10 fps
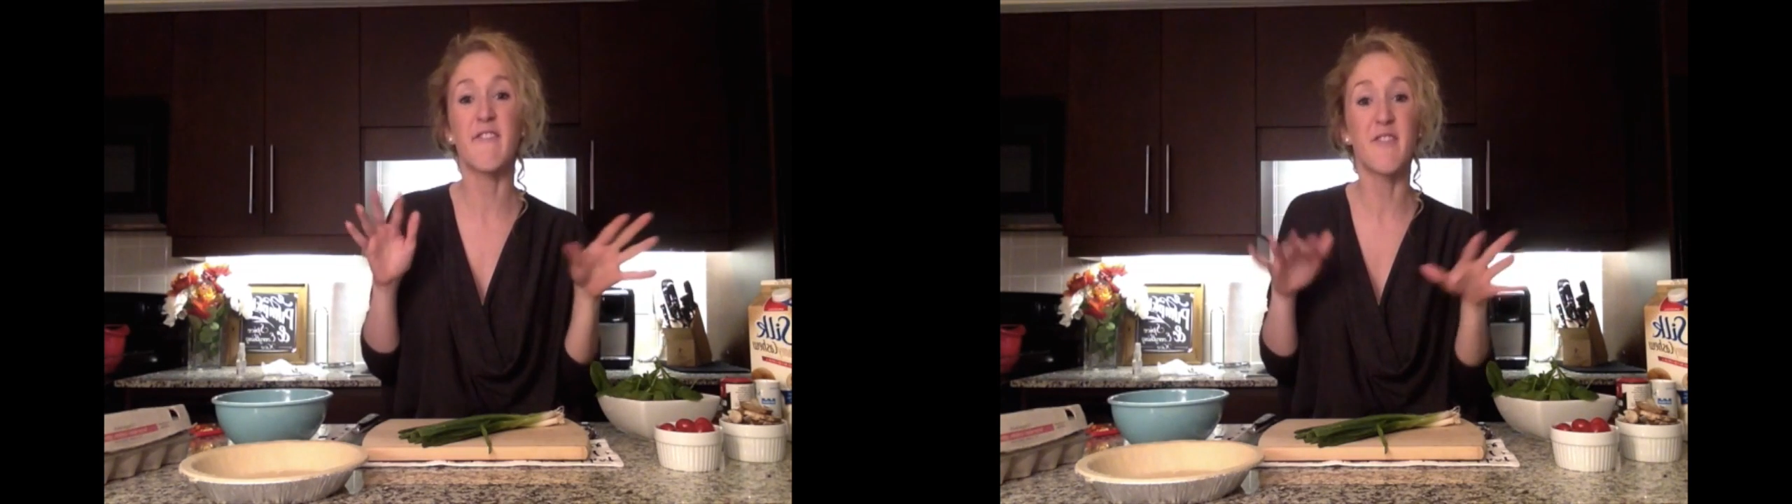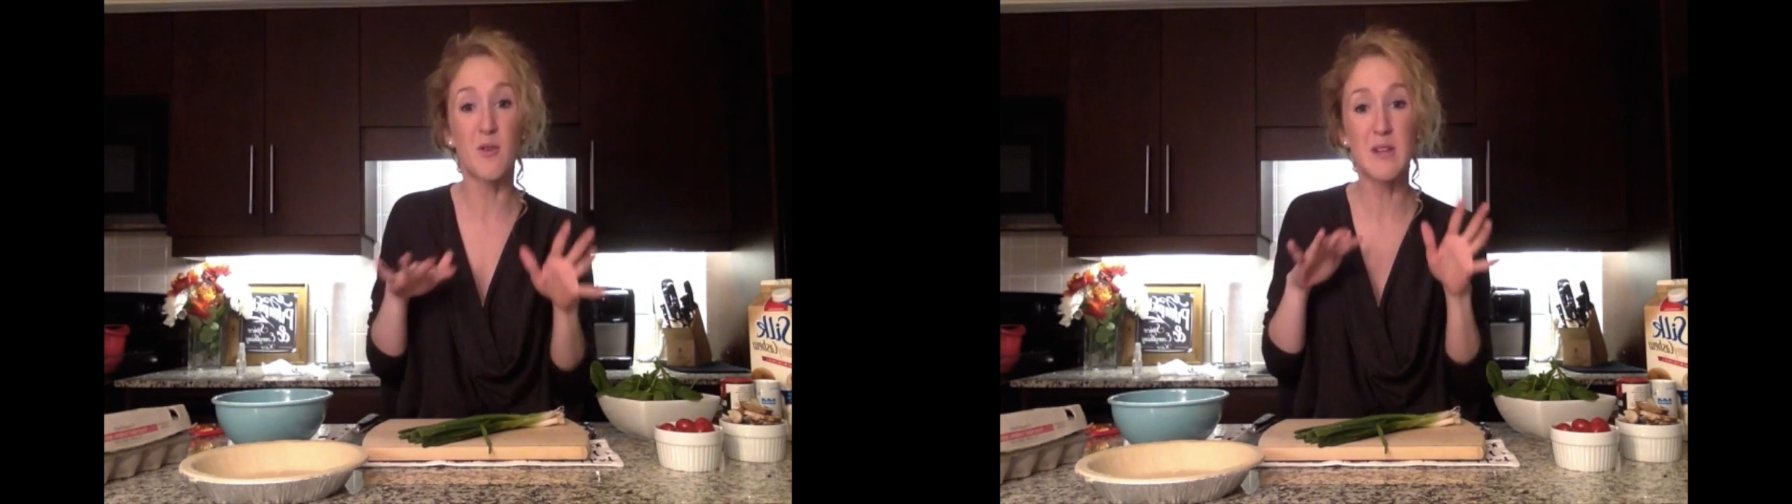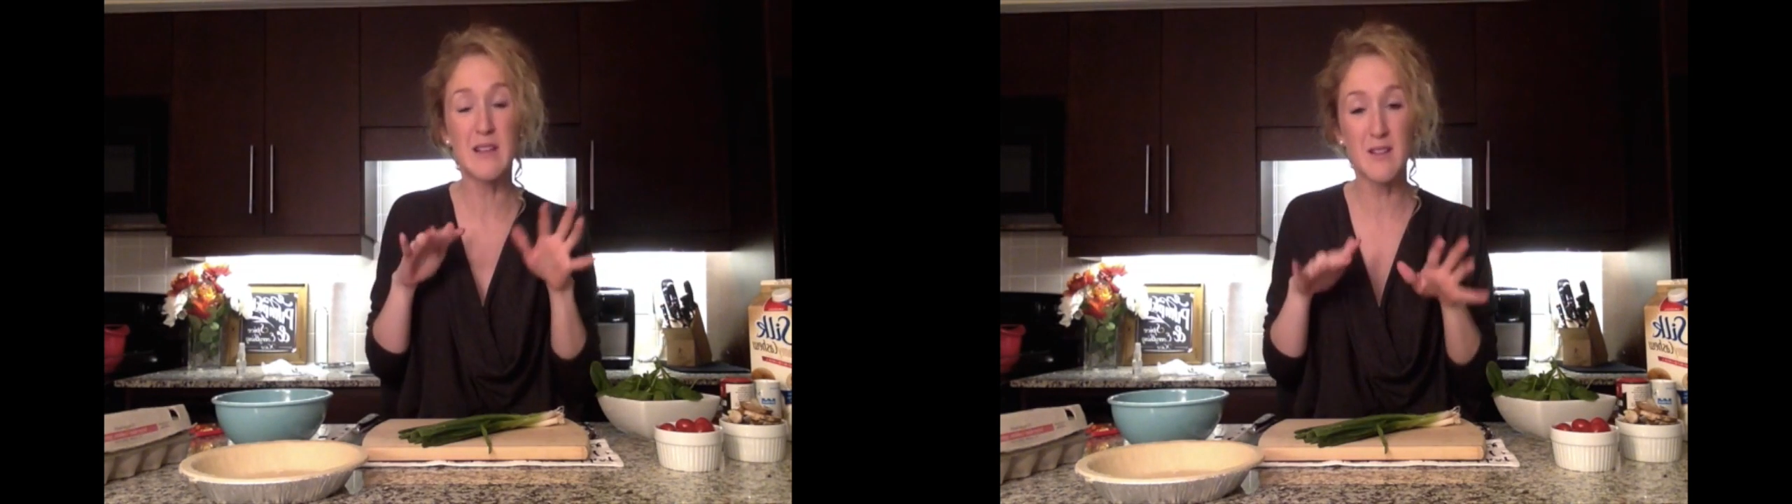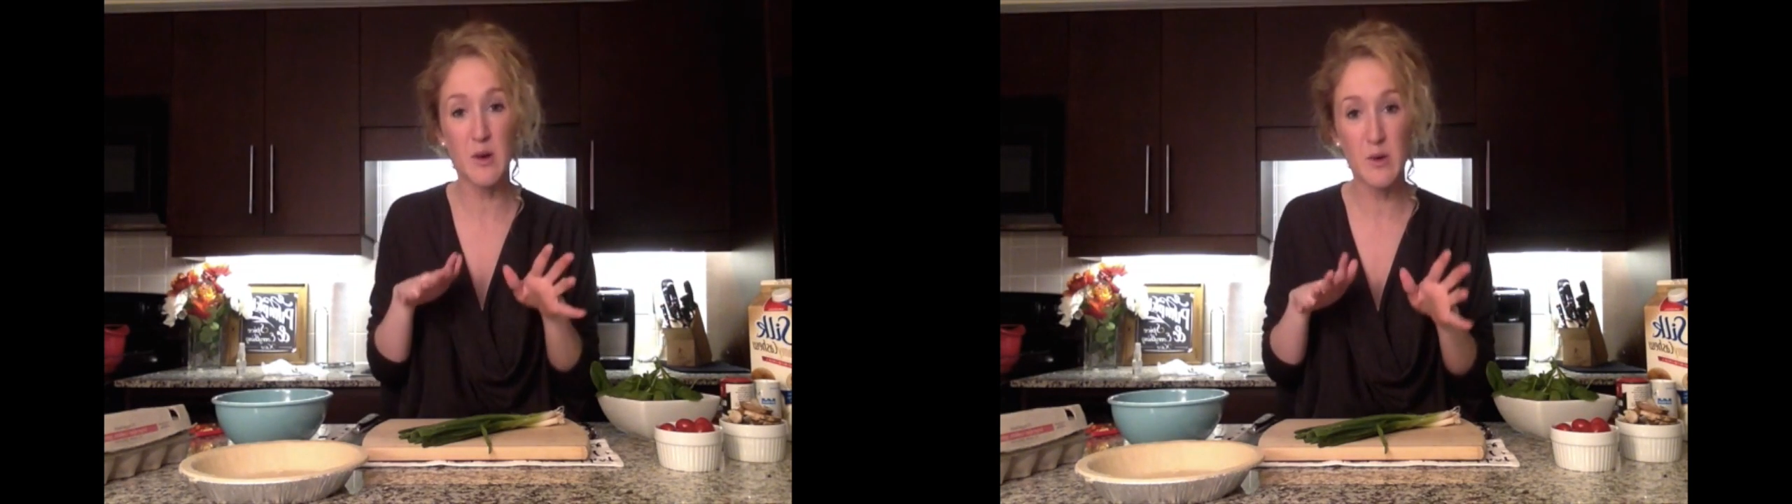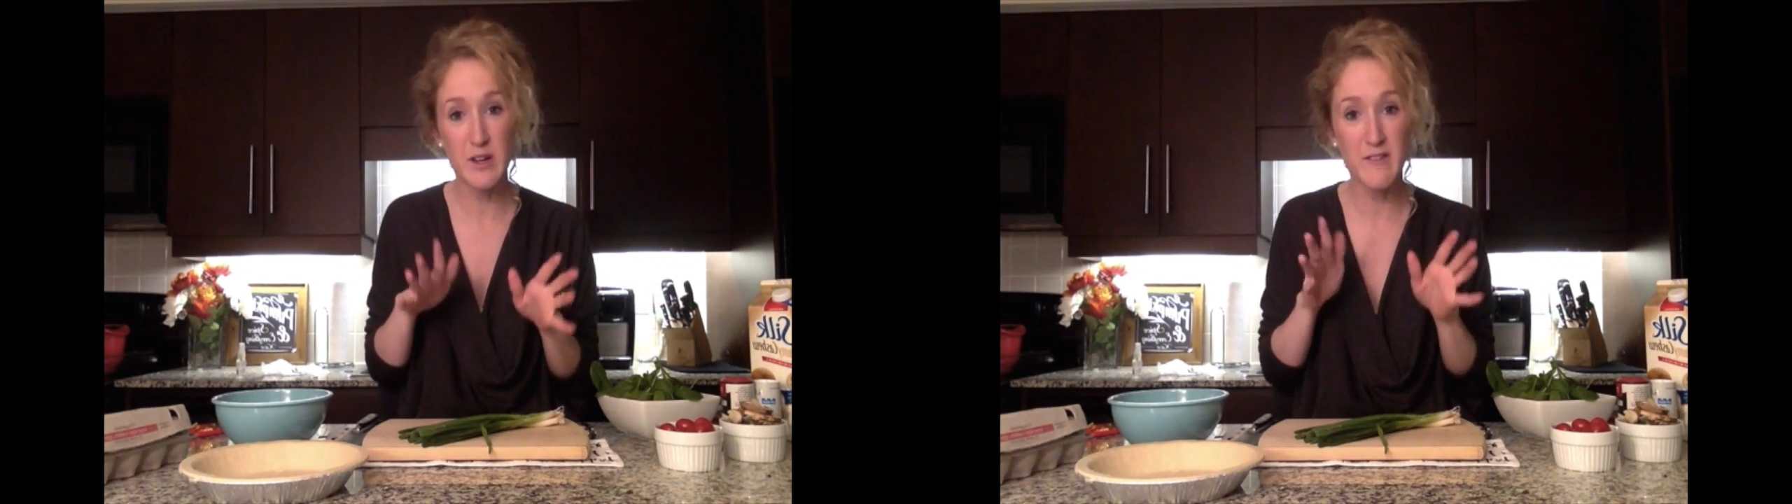fully
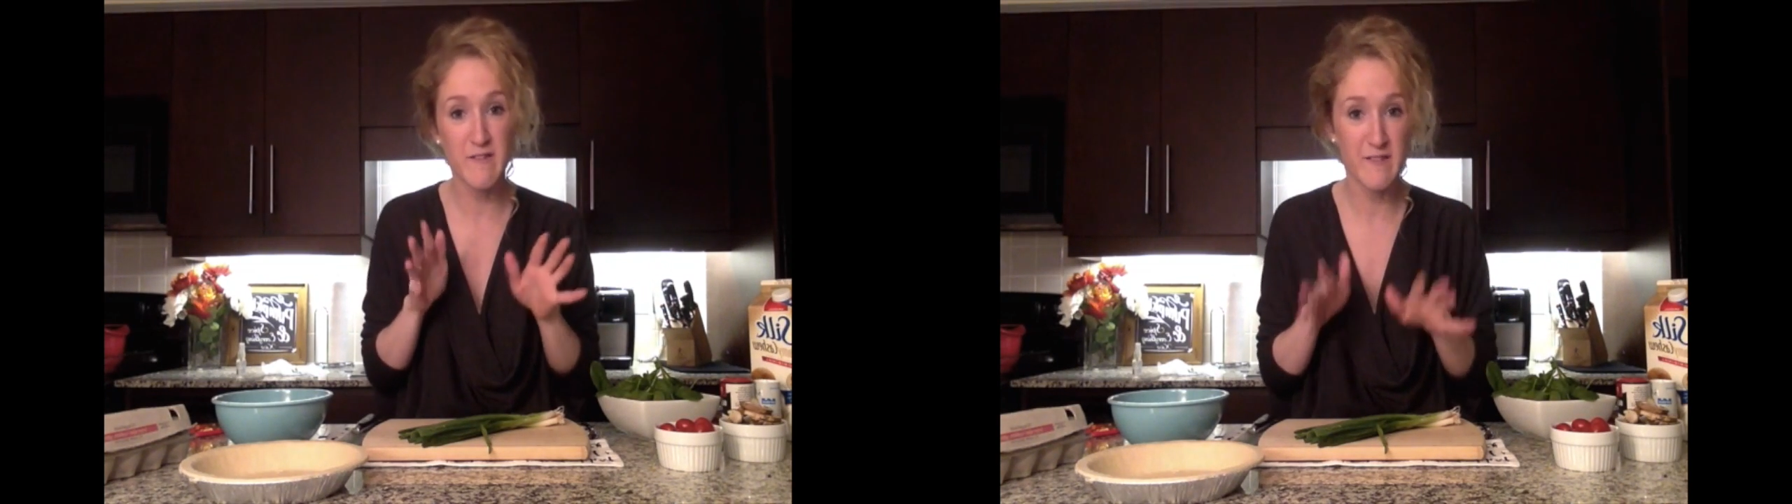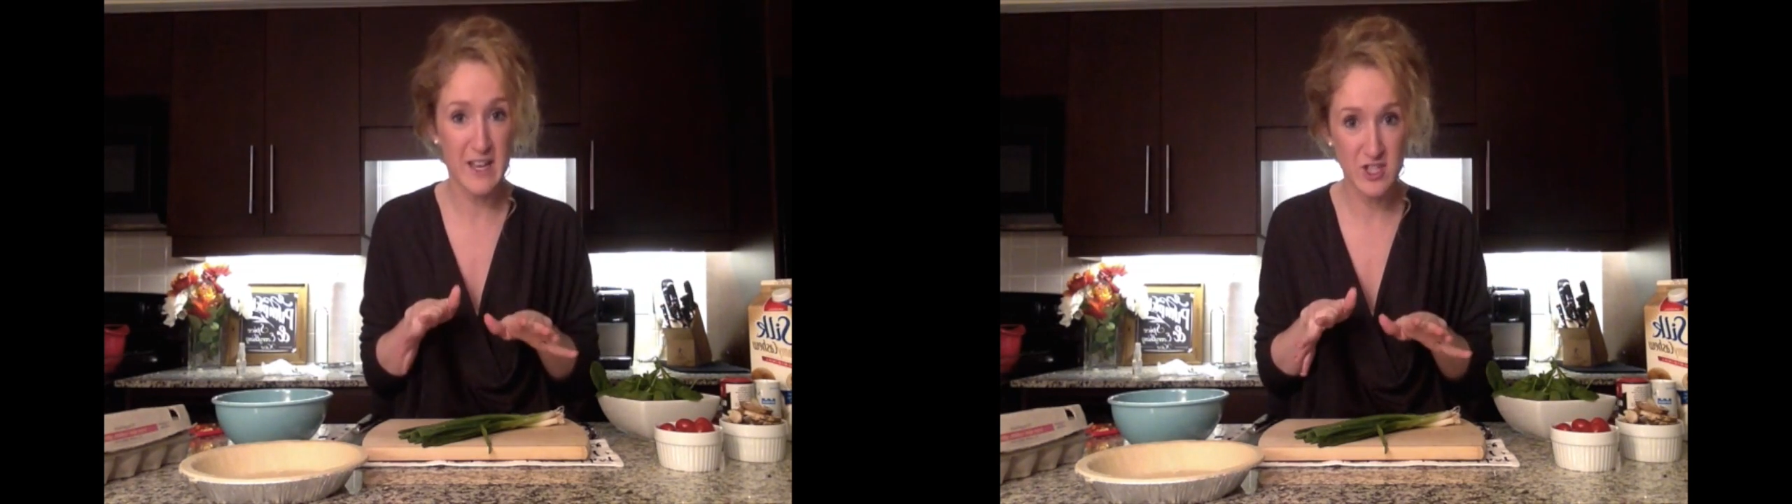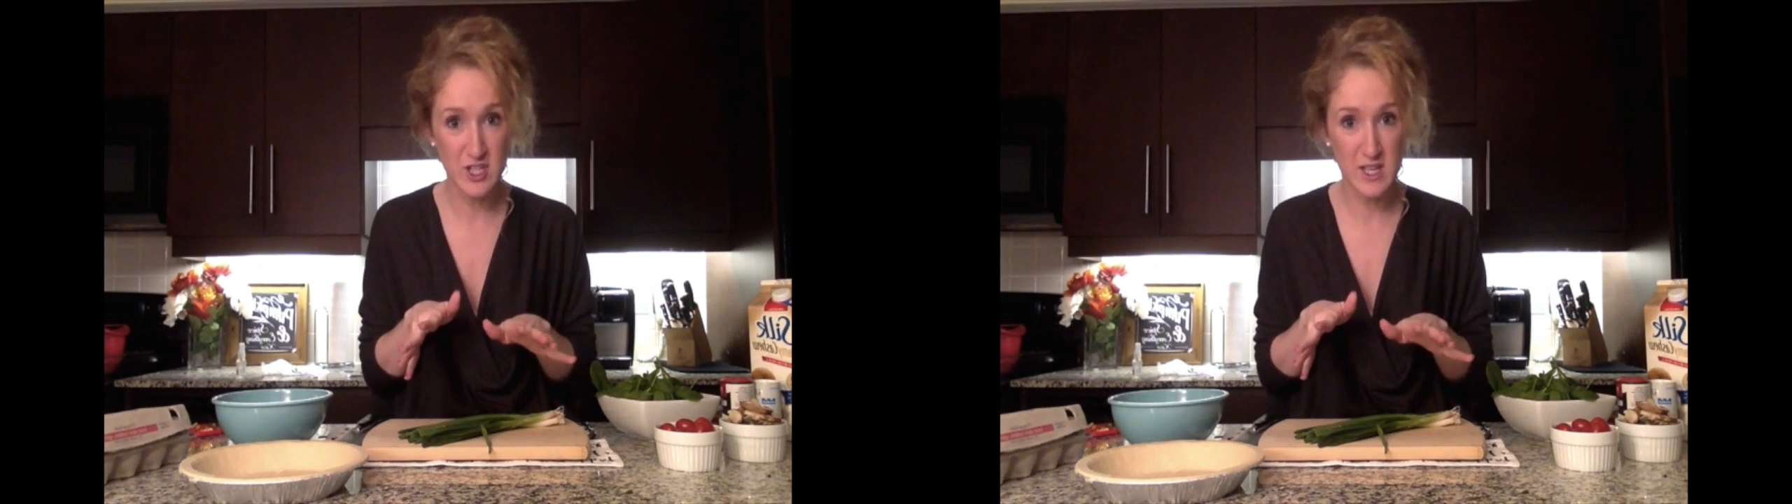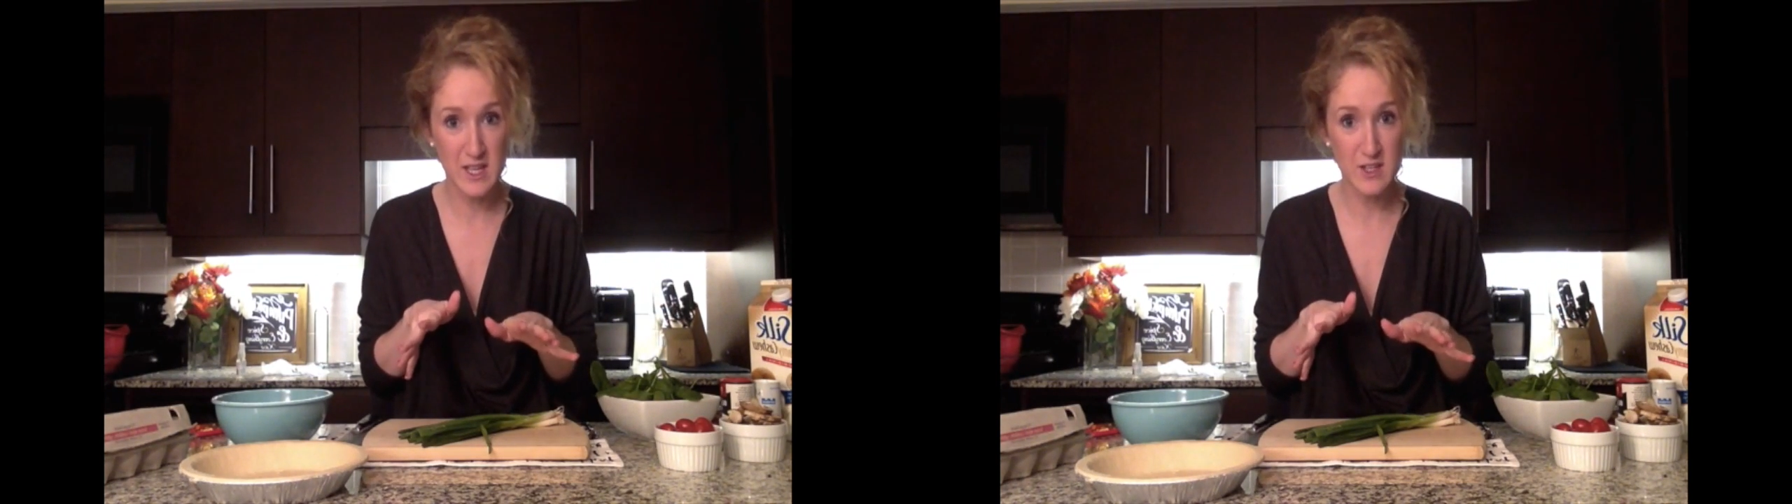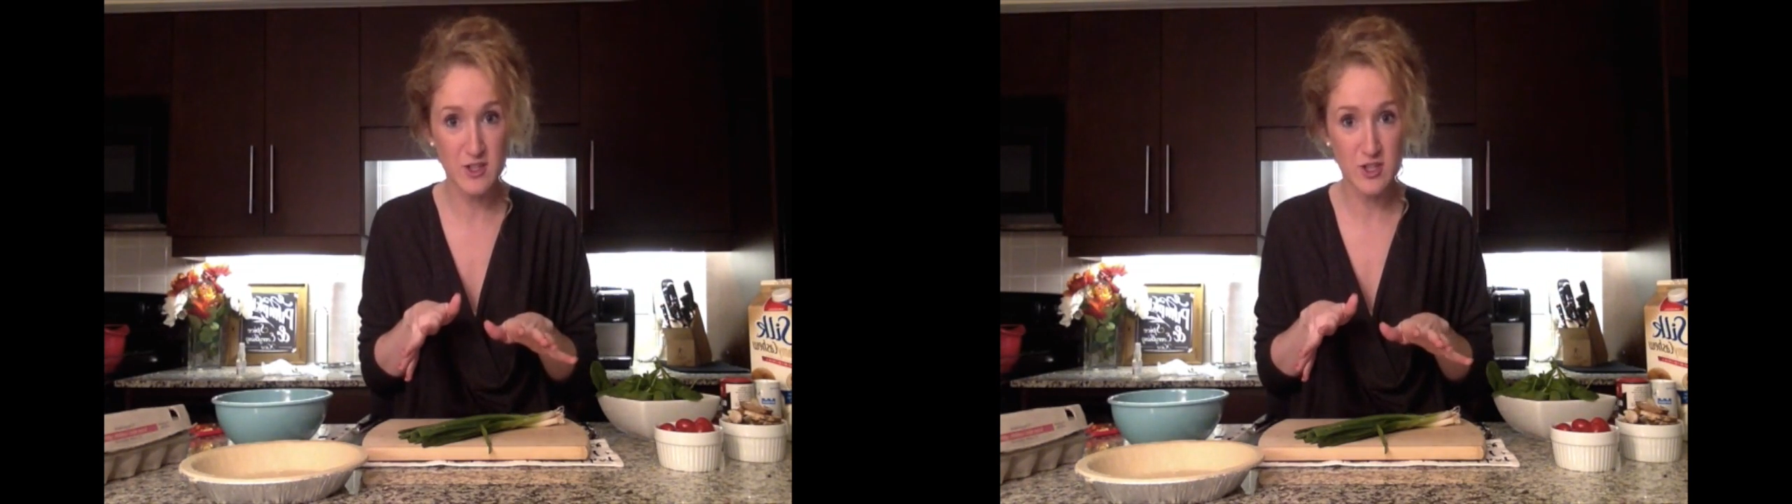loaded veggie
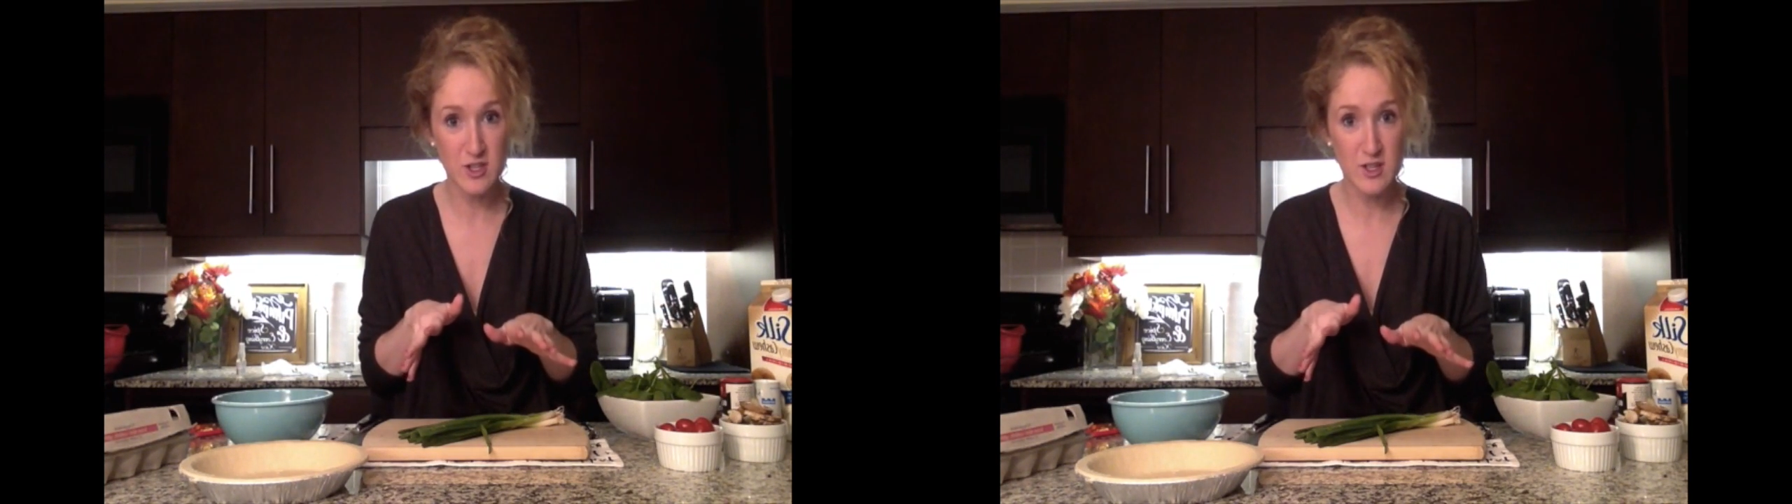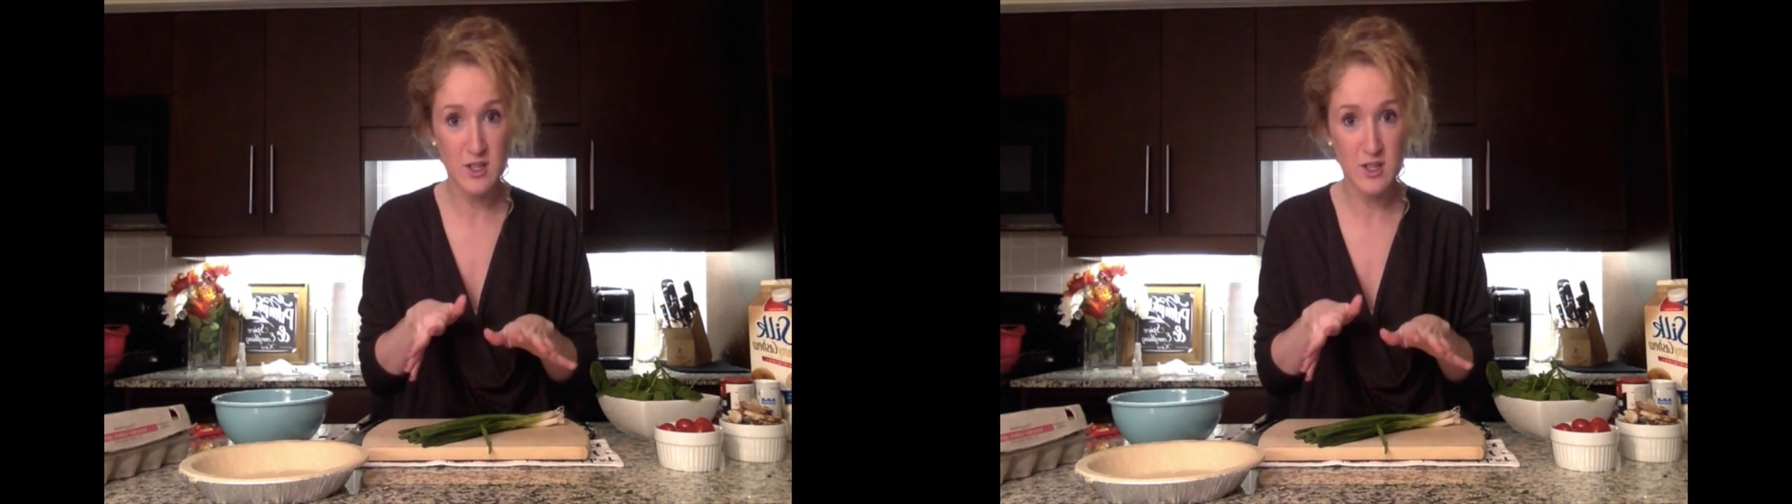quiche.